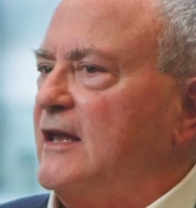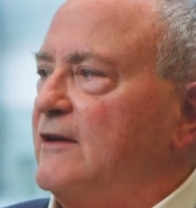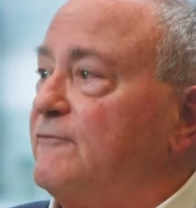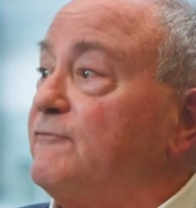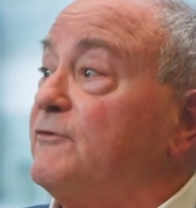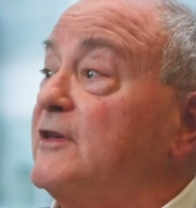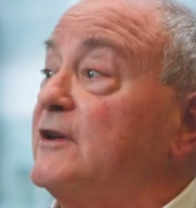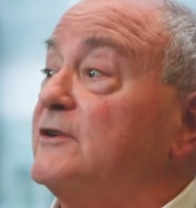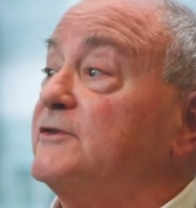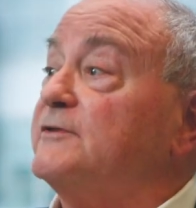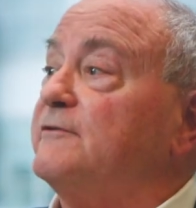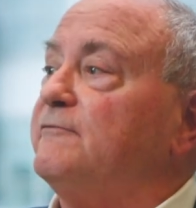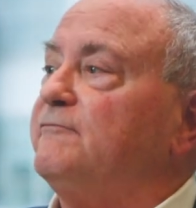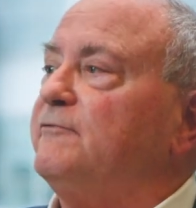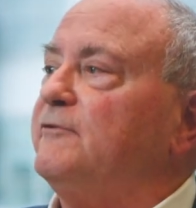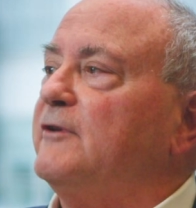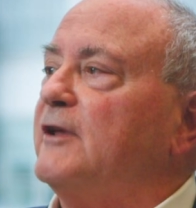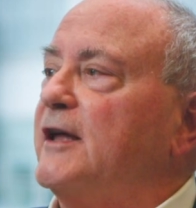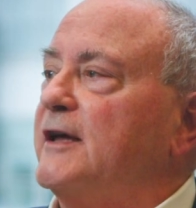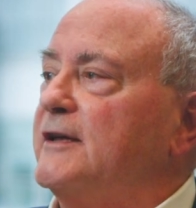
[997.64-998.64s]
if there's a
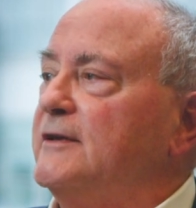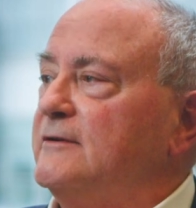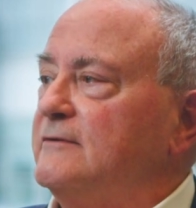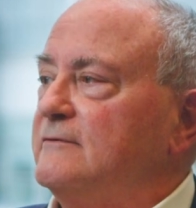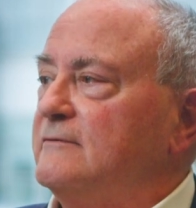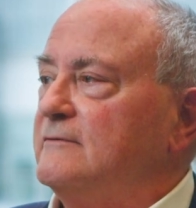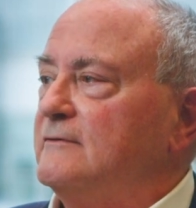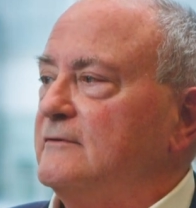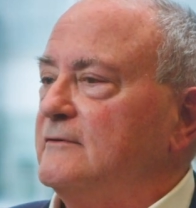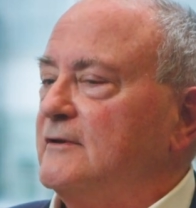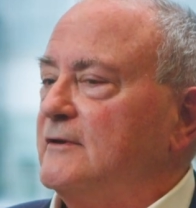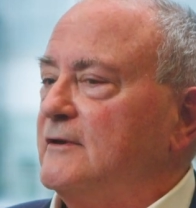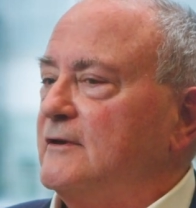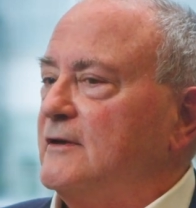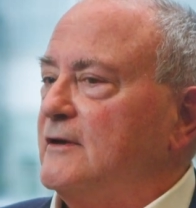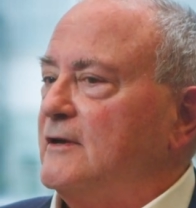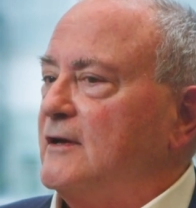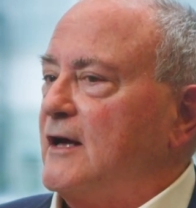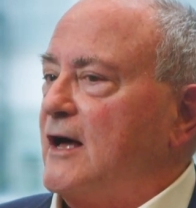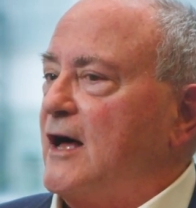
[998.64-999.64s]
flood,
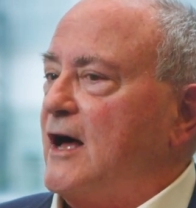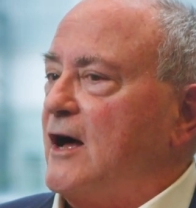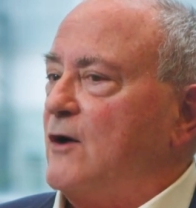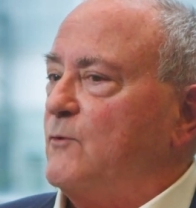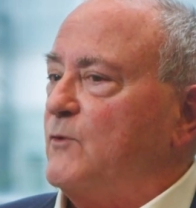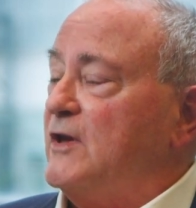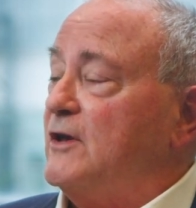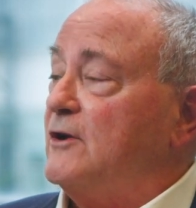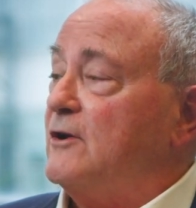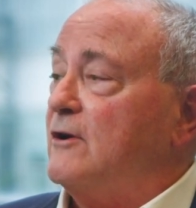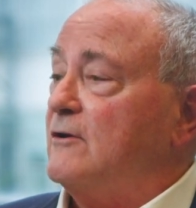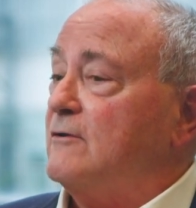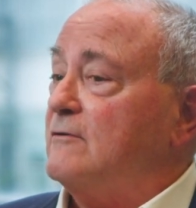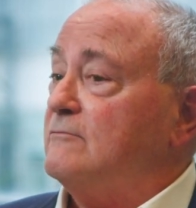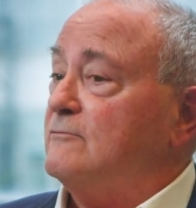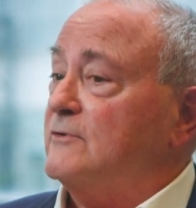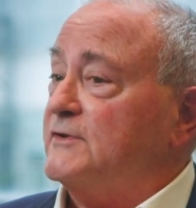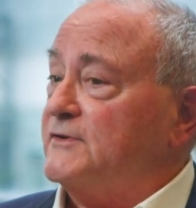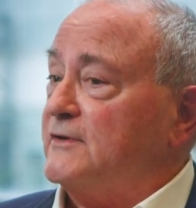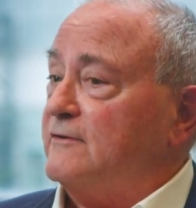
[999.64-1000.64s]
we know,
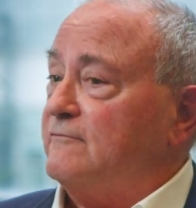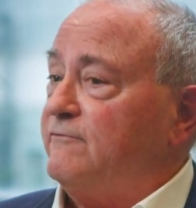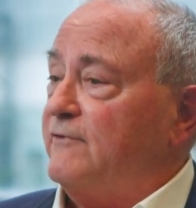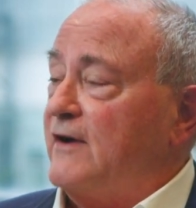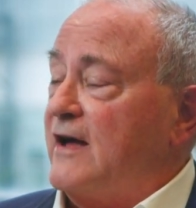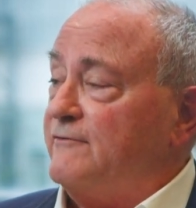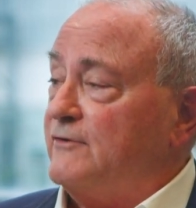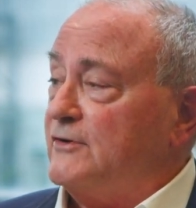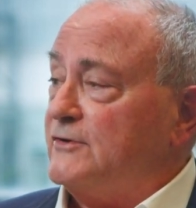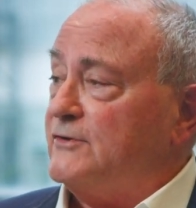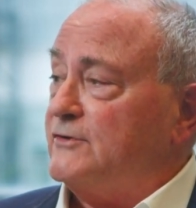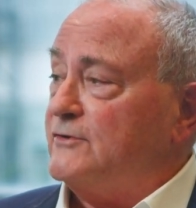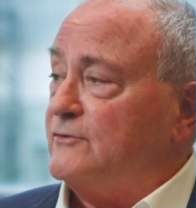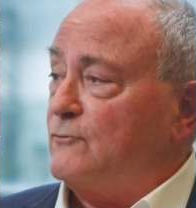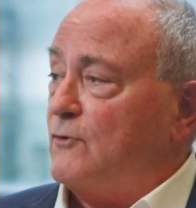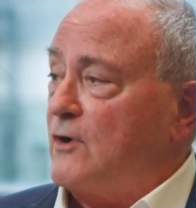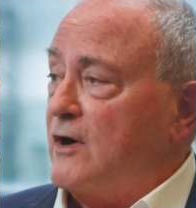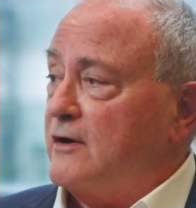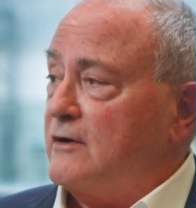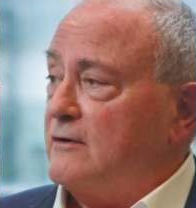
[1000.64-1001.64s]
was it 5 inches of
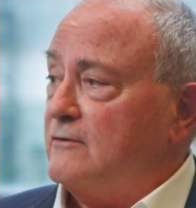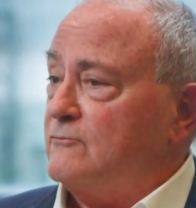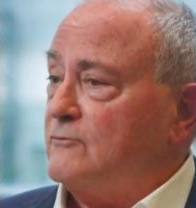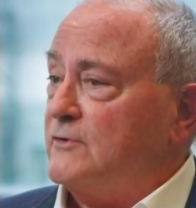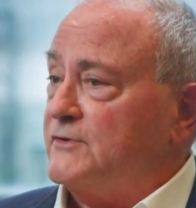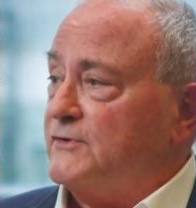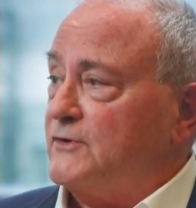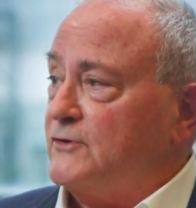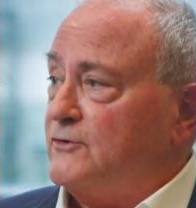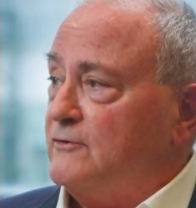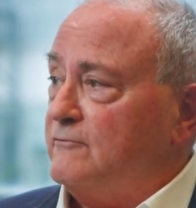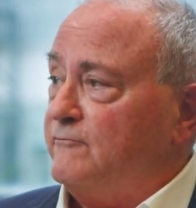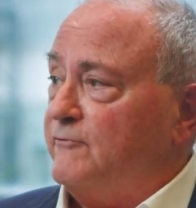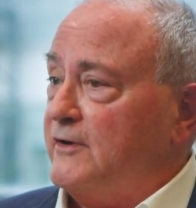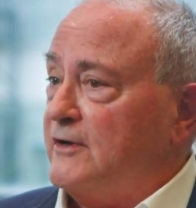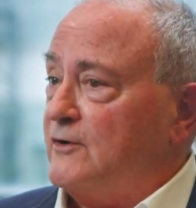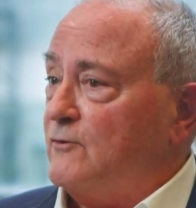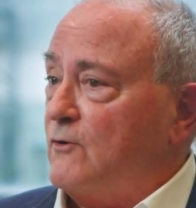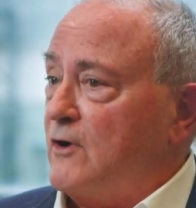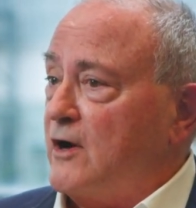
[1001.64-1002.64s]
water? Was it 2
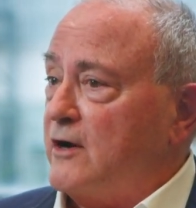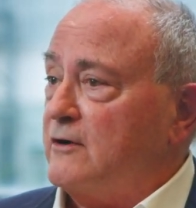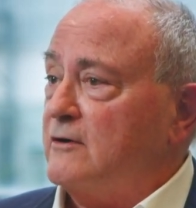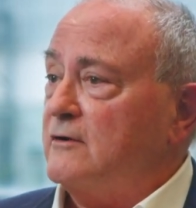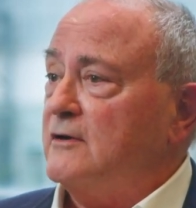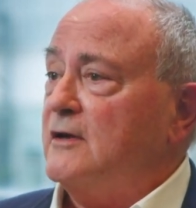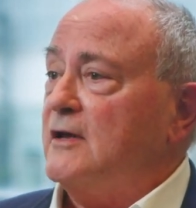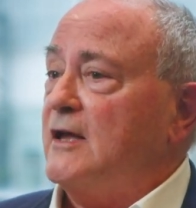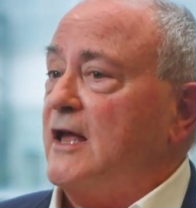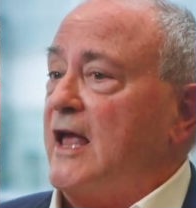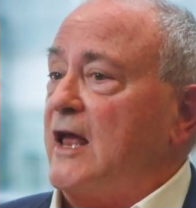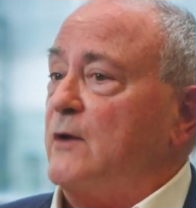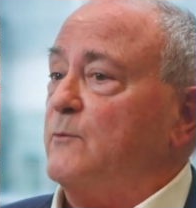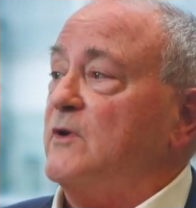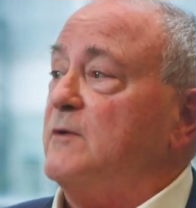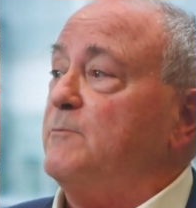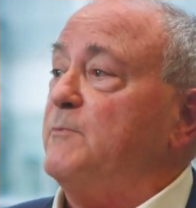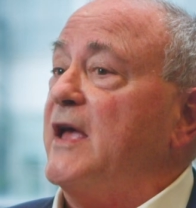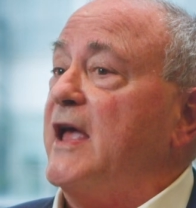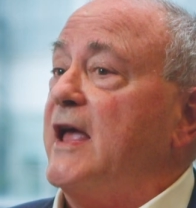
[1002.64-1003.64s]
feet of water? And
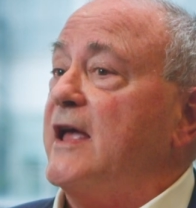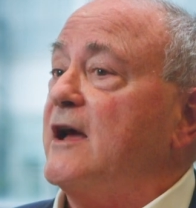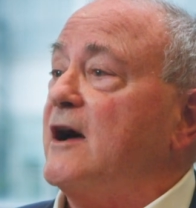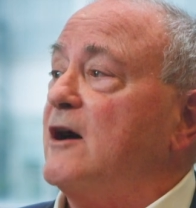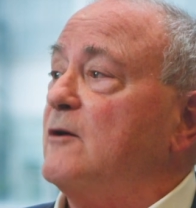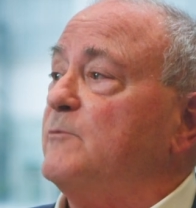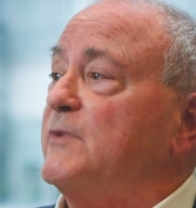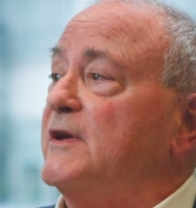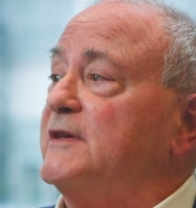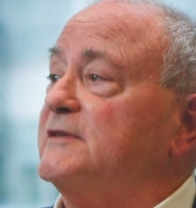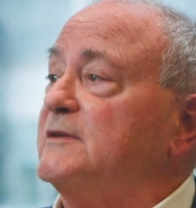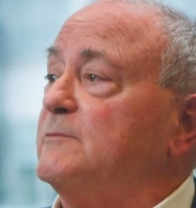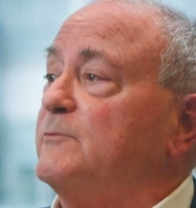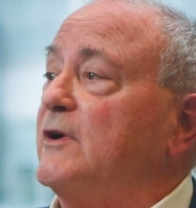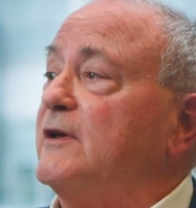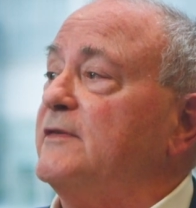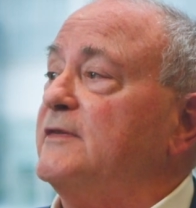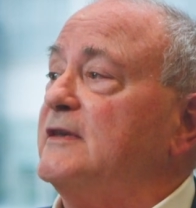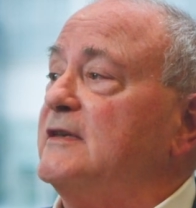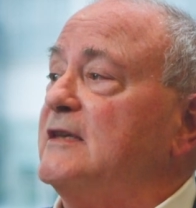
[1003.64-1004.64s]
we pay out based
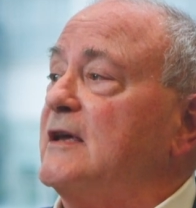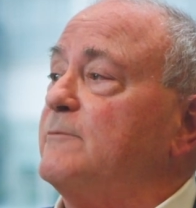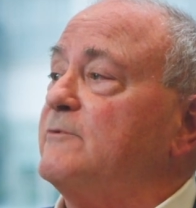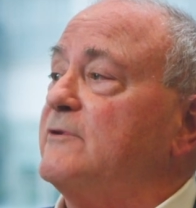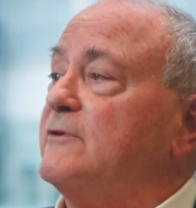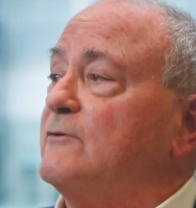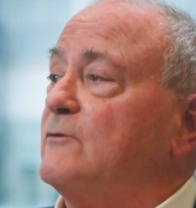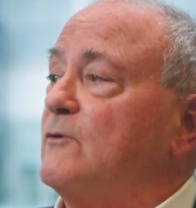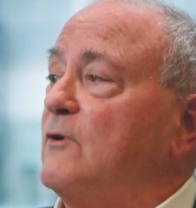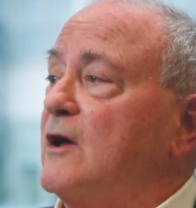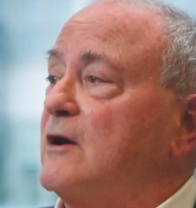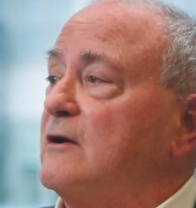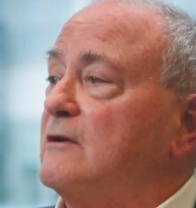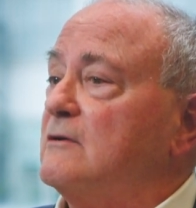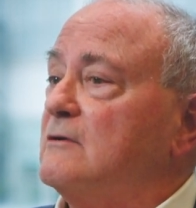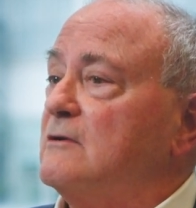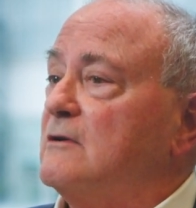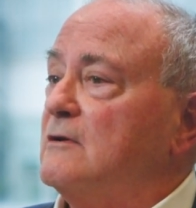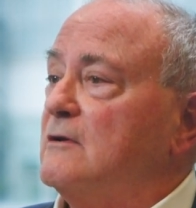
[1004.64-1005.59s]
upon the depth of the water.